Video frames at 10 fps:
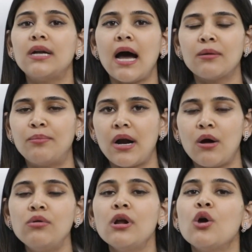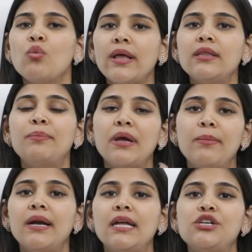dark brown when the
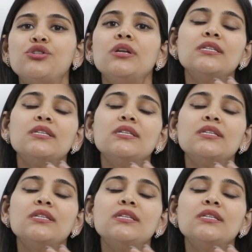pigmentation